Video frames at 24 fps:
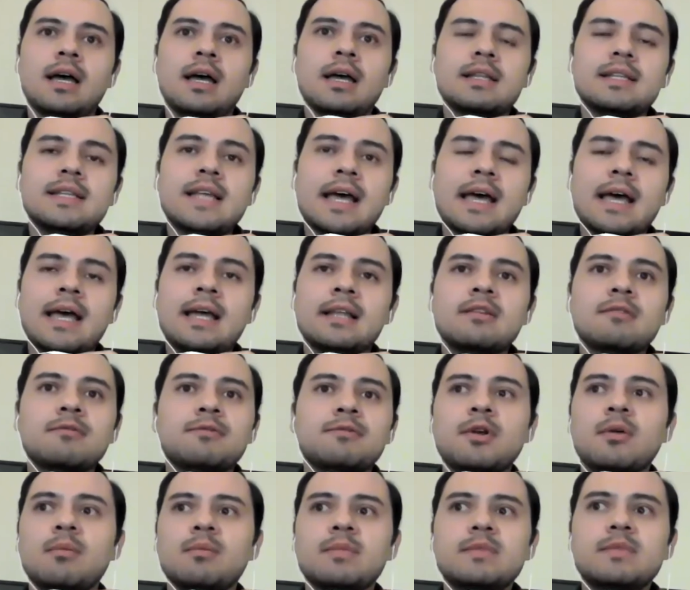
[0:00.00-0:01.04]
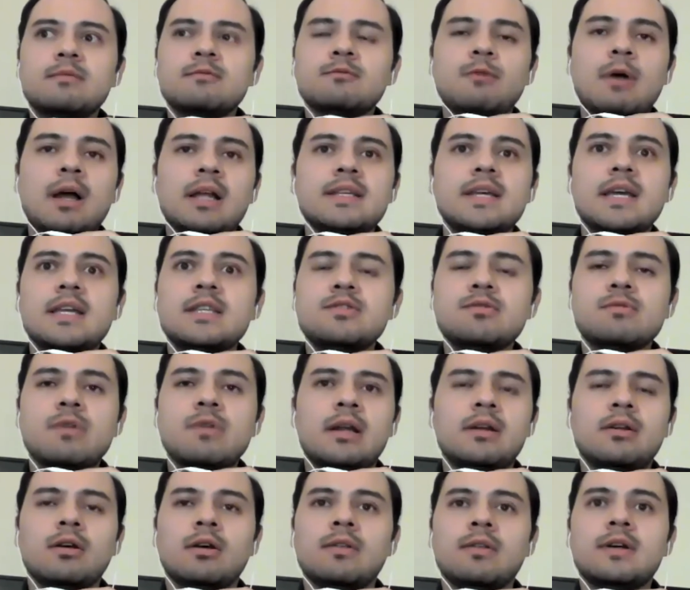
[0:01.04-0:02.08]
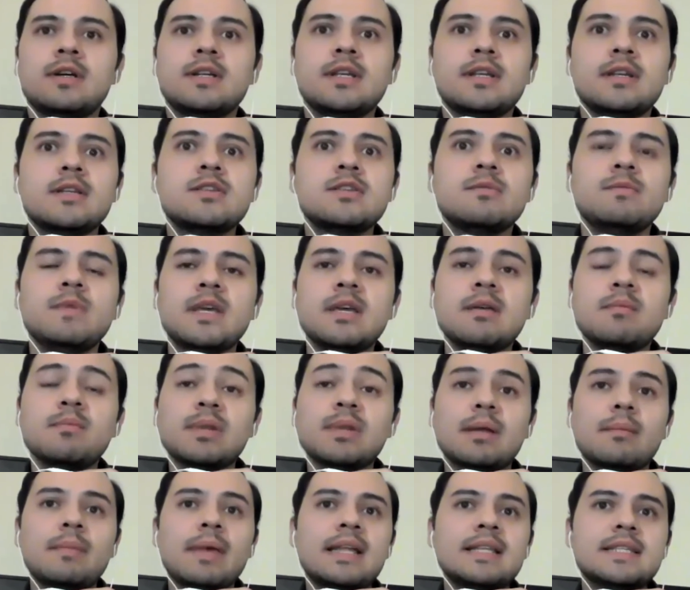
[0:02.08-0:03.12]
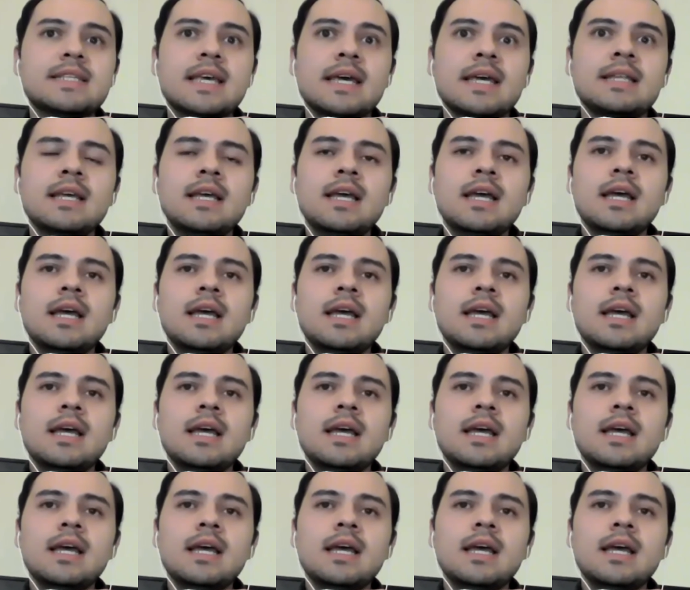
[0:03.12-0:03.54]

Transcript: that from one day to another needed to be implemented.